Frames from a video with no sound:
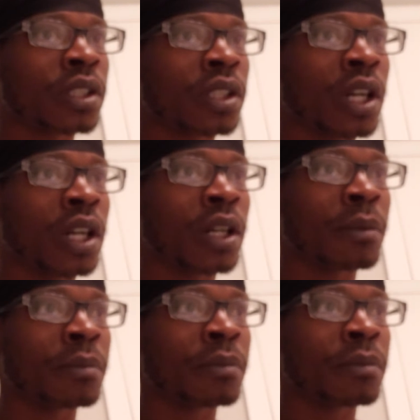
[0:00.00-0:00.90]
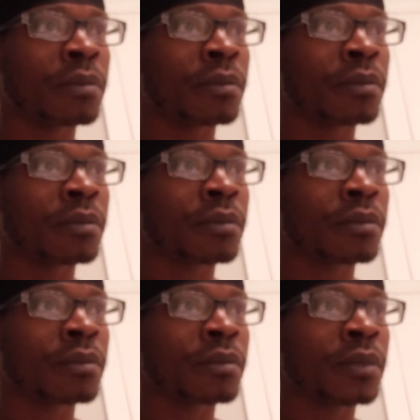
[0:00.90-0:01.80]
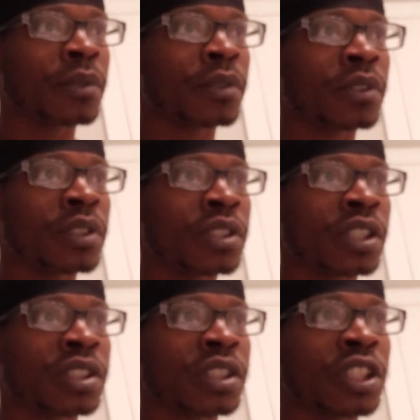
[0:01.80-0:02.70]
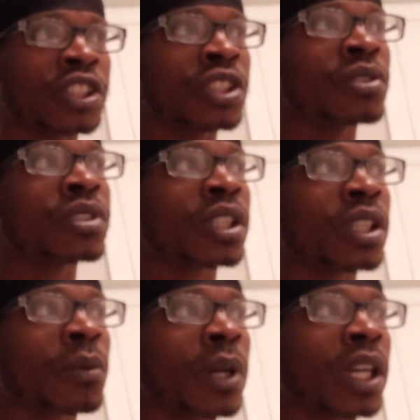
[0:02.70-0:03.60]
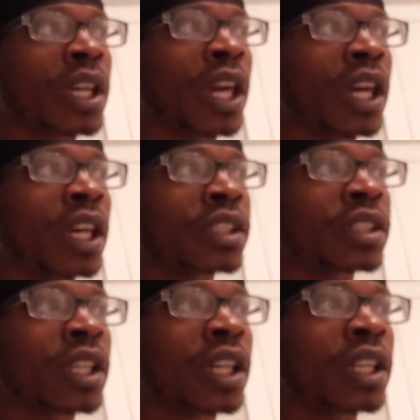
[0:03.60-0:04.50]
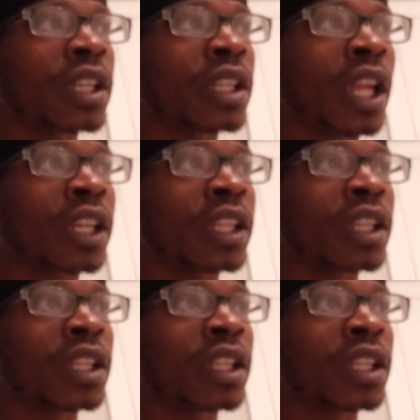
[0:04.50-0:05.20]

um, just use it in a way as like